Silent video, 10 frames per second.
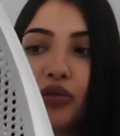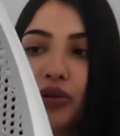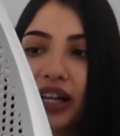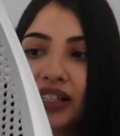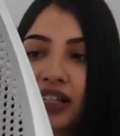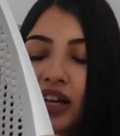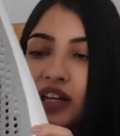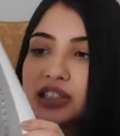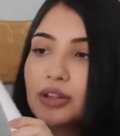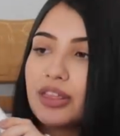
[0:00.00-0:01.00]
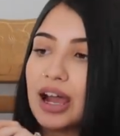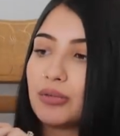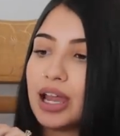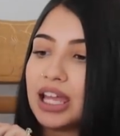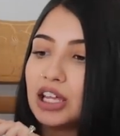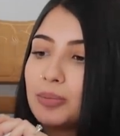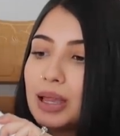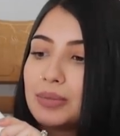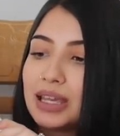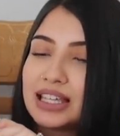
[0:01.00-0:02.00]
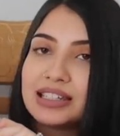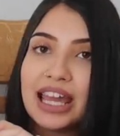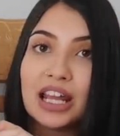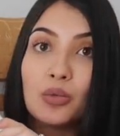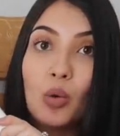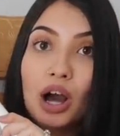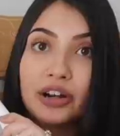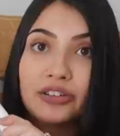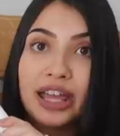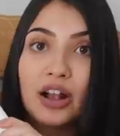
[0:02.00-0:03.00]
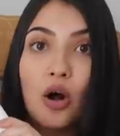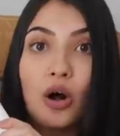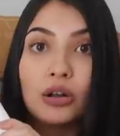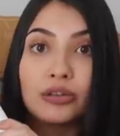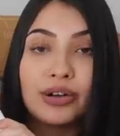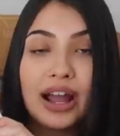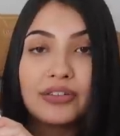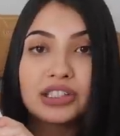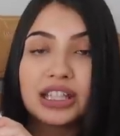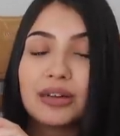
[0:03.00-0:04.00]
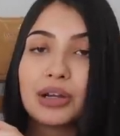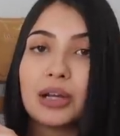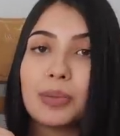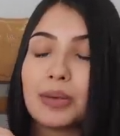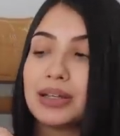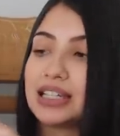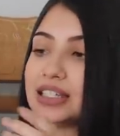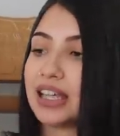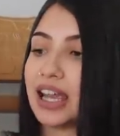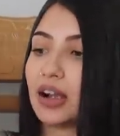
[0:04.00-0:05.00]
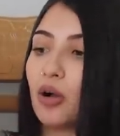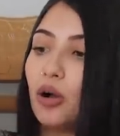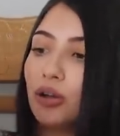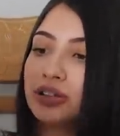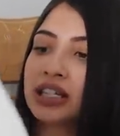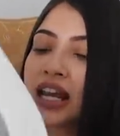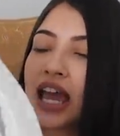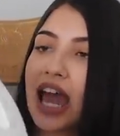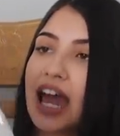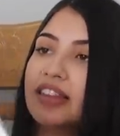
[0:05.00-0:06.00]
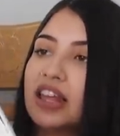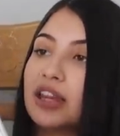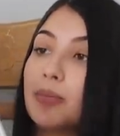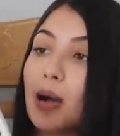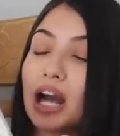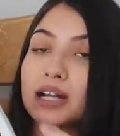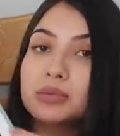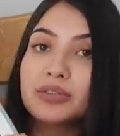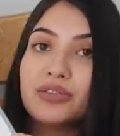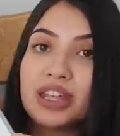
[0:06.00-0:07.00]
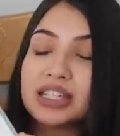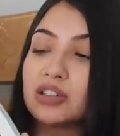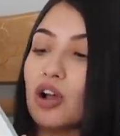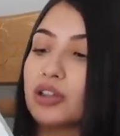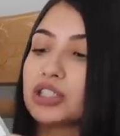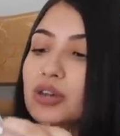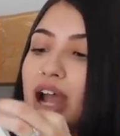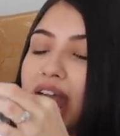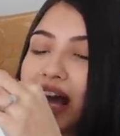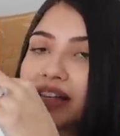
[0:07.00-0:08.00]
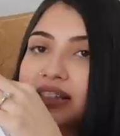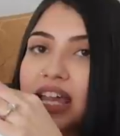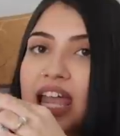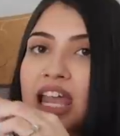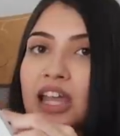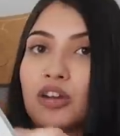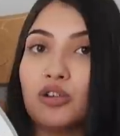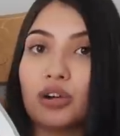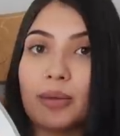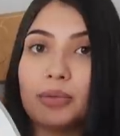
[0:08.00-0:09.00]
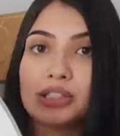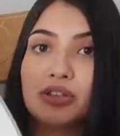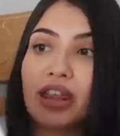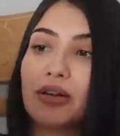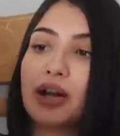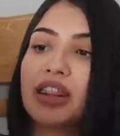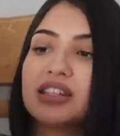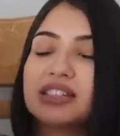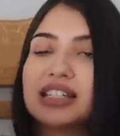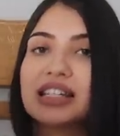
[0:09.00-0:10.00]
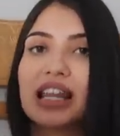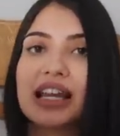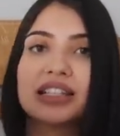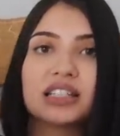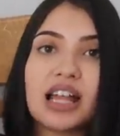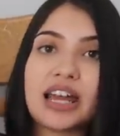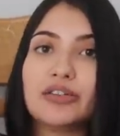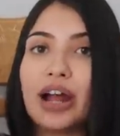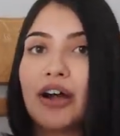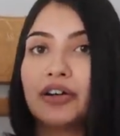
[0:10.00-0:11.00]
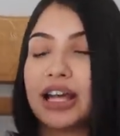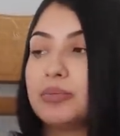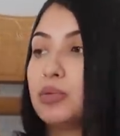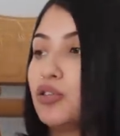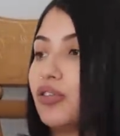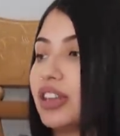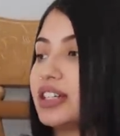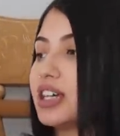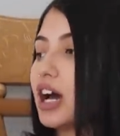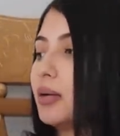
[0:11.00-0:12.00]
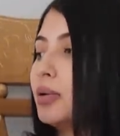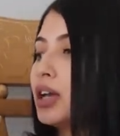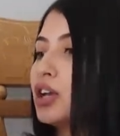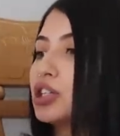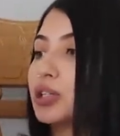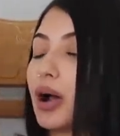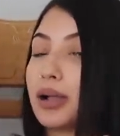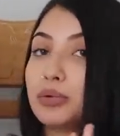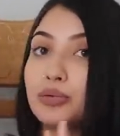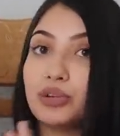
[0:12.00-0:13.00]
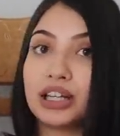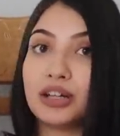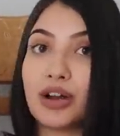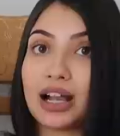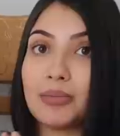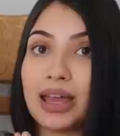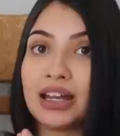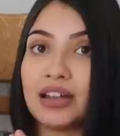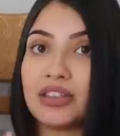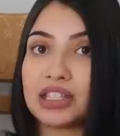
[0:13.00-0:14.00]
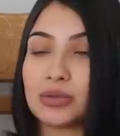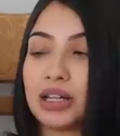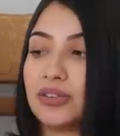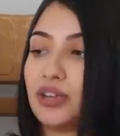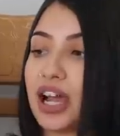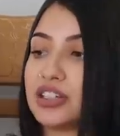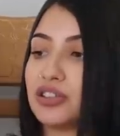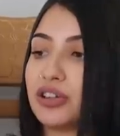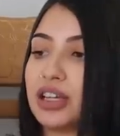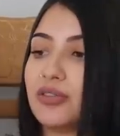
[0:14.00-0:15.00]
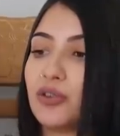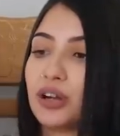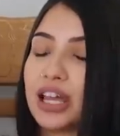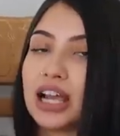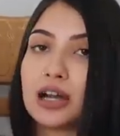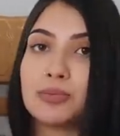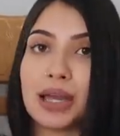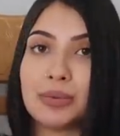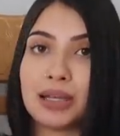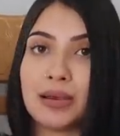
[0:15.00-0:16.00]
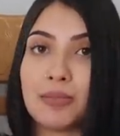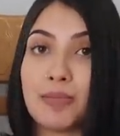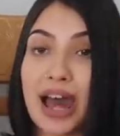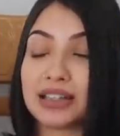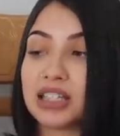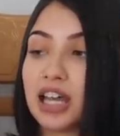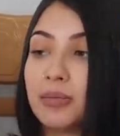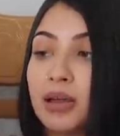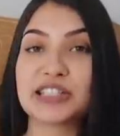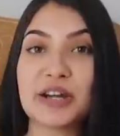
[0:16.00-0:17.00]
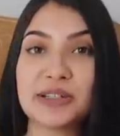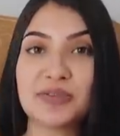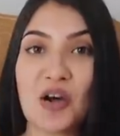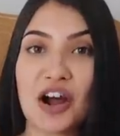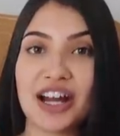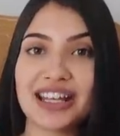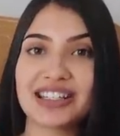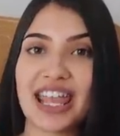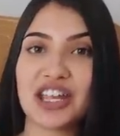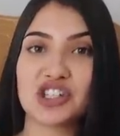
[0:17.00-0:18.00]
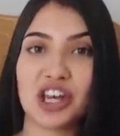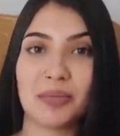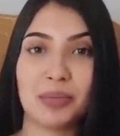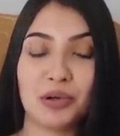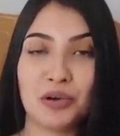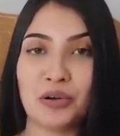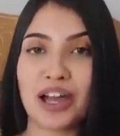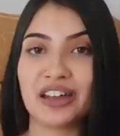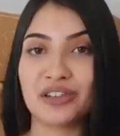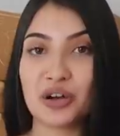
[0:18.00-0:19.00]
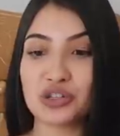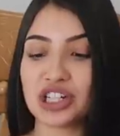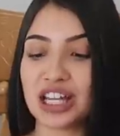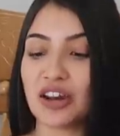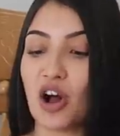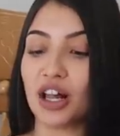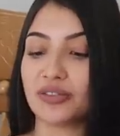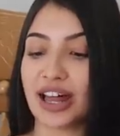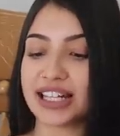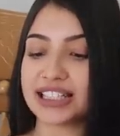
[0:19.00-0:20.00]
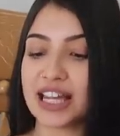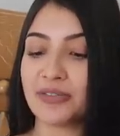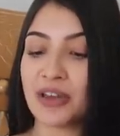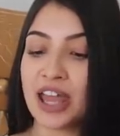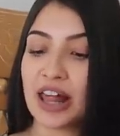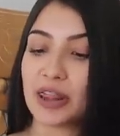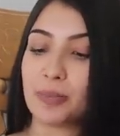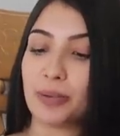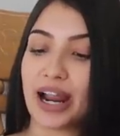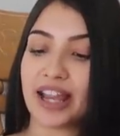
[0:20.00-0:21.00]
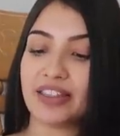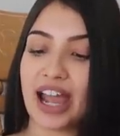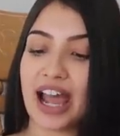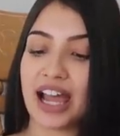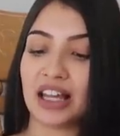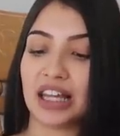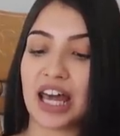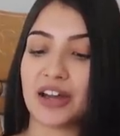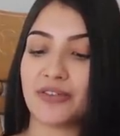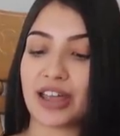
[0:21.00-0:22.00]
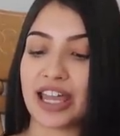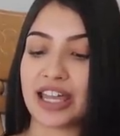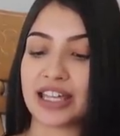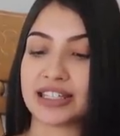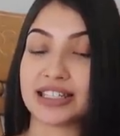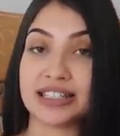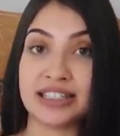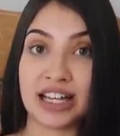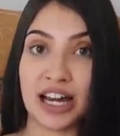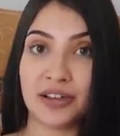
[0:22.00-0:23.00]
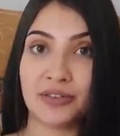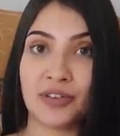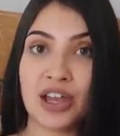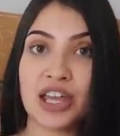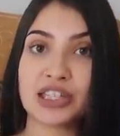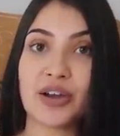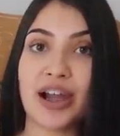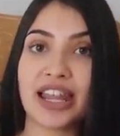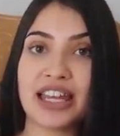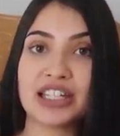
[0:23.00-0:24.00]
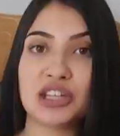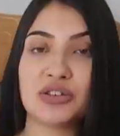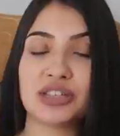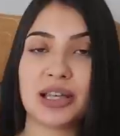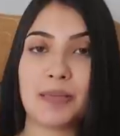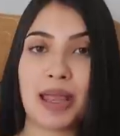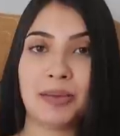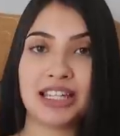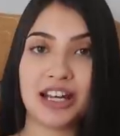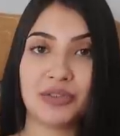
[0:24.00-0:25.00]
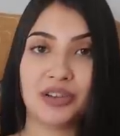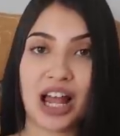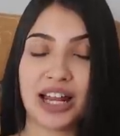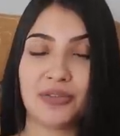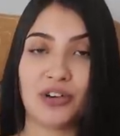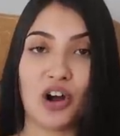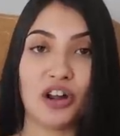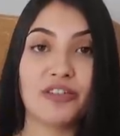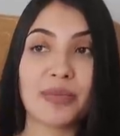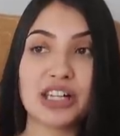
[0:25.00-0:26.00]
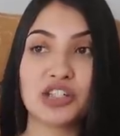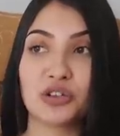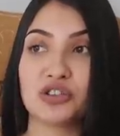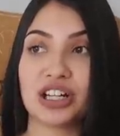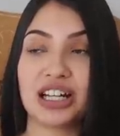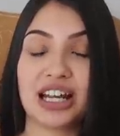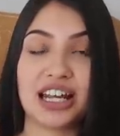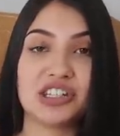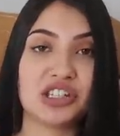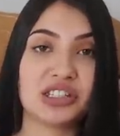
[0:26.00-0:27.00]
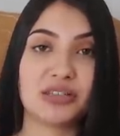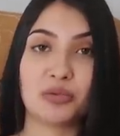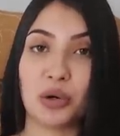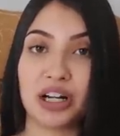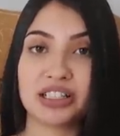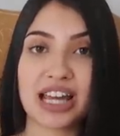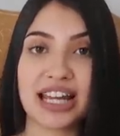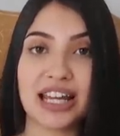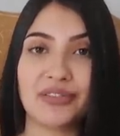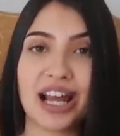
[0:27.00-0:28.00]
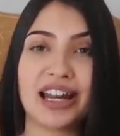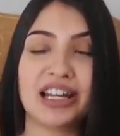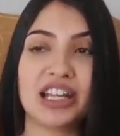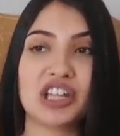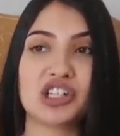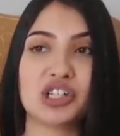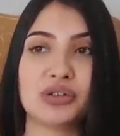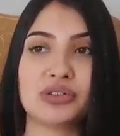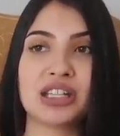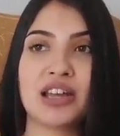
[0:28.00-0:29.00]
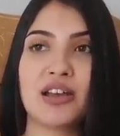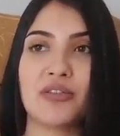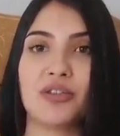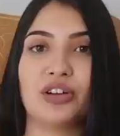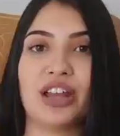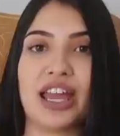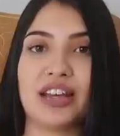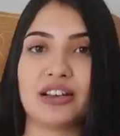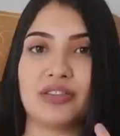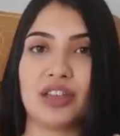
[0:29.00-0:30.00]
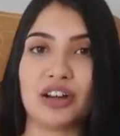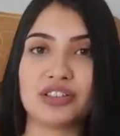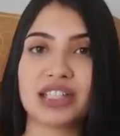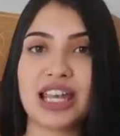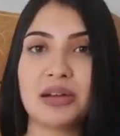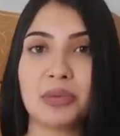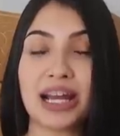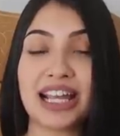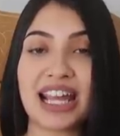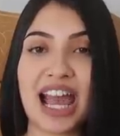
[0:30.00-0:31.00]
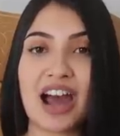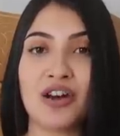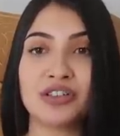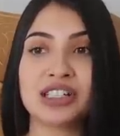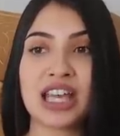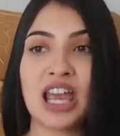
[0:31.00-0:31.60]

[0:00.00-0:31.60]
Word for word: through it so that way your baby is getting water like all around so that way your baby doesn't get cold. And then the bottom of this also has a grip so that way this doesn't like slide around and move in the tub. So I would really recommend this one if you guys are looking for like a baby bathtub. So as far as like shampoo and lotion, all of that stuff, the brand that I love is Dove. So I like to use the Baby Dove line for all of my children. It just worked. I never had any issues for like their skin breaking out